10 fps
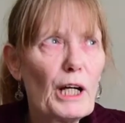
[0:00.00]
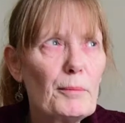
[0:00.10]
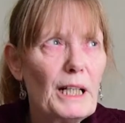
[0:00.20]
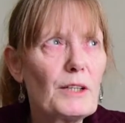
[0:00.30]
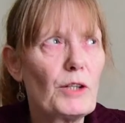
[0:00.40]
get
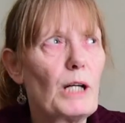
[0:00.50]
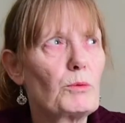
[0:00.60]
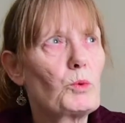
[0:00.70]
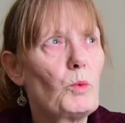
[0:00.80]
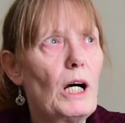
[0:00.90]
my head
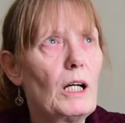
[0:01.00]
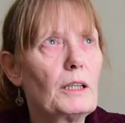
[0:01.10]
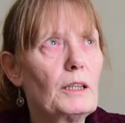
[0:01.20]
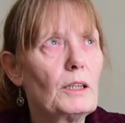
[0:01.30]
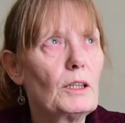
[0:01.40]
round
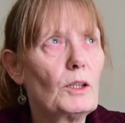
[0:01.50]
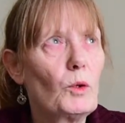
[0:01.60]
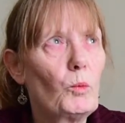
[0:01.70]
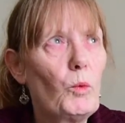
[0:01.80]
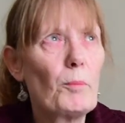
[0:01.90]
why
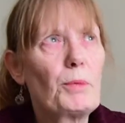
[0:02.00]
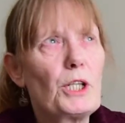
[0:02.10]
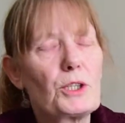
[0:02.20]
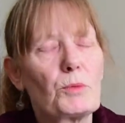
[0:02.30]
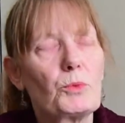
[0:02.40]
one
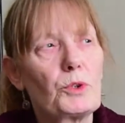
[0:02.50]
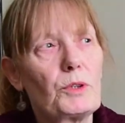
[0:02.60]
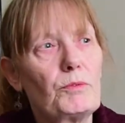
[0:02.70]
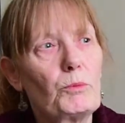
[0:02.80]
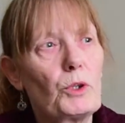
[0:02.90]
person would
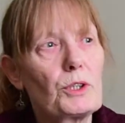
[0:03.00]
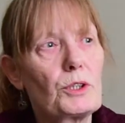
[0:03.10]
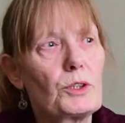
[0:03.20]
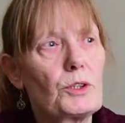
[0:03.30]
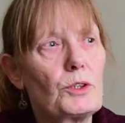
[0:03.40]
want
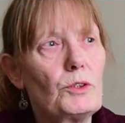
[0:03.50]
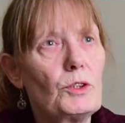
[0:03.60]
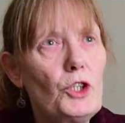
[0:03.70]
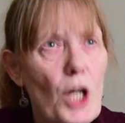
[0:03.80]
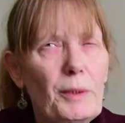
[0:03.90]

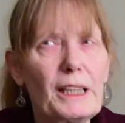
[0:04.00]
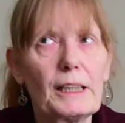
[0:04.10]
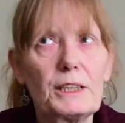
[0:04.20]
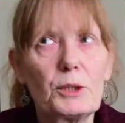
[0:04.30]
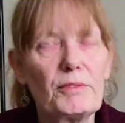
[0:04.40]

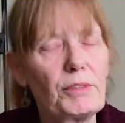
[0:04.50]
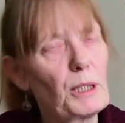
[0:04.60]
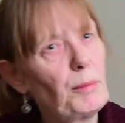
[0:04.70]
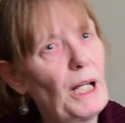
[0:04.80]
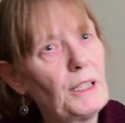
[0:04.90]
knowingly to
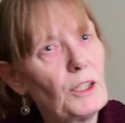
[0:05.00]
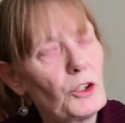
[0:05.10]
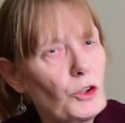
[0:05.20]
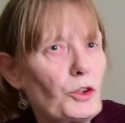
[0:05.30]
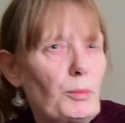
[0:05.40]
inflict pain on
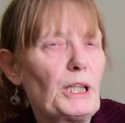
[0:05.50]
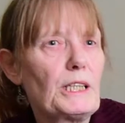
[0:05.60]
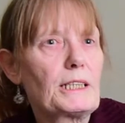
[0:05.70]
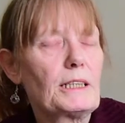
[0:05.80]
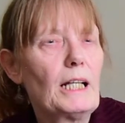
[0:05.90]
another
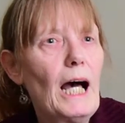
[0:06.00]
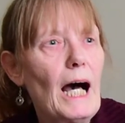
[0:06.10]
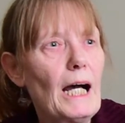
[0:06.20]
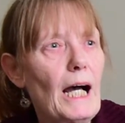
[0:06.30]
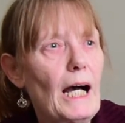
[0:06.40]
person.
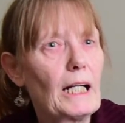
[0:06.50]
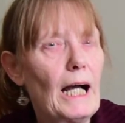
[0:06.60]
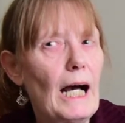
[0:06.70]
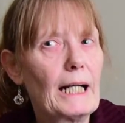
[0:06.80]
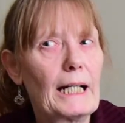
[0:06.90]

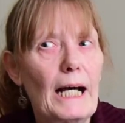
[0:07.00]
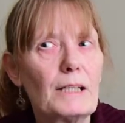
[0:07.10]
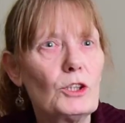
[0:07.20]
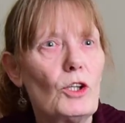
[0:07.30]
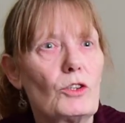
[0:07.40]
I
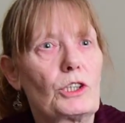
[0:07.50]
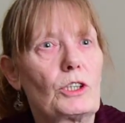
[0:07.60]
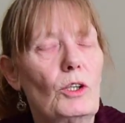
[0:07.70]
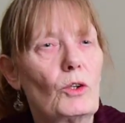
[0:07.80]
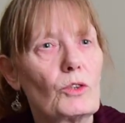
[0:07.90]
cannot
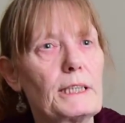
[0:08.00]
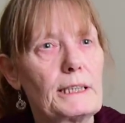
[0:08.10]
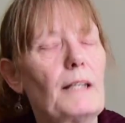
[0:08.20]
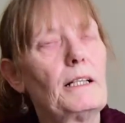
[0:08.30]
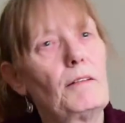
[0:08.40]

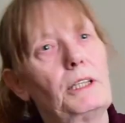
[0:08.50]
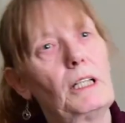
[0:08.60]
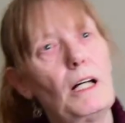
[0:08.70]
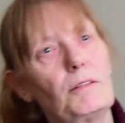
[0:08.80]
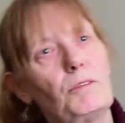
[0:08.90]
understand that for the
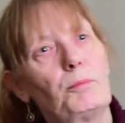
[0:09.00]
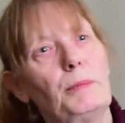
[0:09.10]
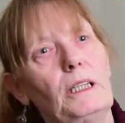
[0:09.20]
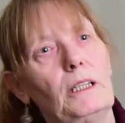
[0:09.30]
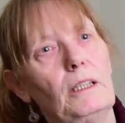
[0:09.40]
life of
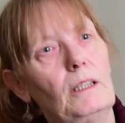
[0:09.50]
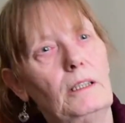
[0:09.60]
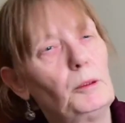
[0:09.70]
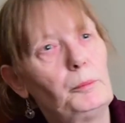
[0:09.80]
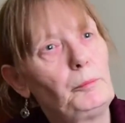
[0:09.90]
me.
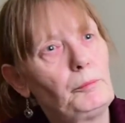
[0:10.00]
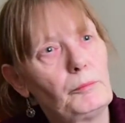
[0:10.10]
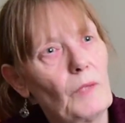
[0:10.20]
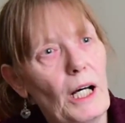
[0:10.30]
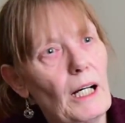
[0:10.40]

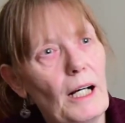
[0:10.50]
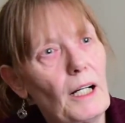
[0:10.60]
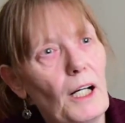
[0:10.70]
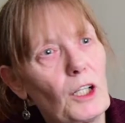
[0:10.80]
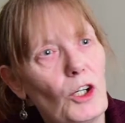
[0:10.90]

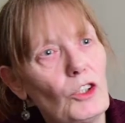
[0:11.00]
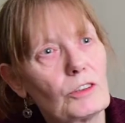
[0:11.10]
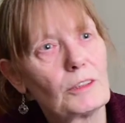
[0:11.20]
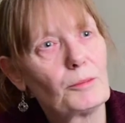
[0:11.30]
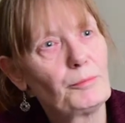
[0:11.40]
I
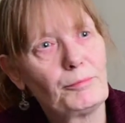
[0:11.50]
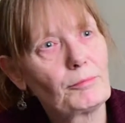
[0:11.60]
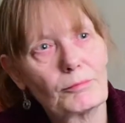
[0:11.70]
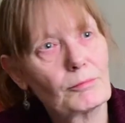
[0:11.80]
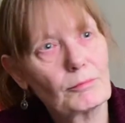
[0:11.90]
can't.
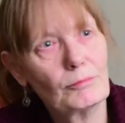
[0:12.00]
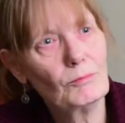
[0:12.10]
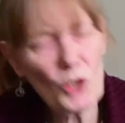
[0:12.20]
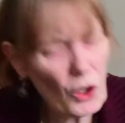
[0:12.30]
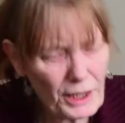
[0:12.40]

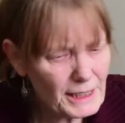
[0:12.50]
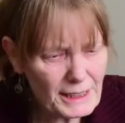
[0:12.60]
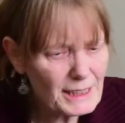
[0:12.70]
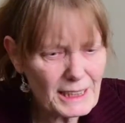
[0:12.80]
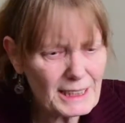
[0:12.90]
Not in
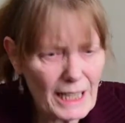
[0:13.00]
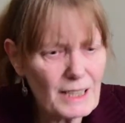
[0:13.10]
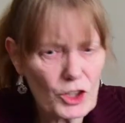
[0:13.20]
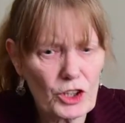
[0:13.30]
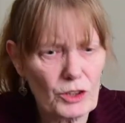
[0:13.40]
an
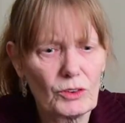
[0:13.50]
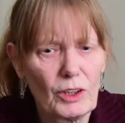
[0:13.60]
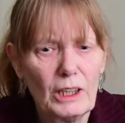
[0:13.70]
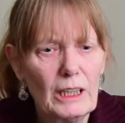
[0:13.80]
intentional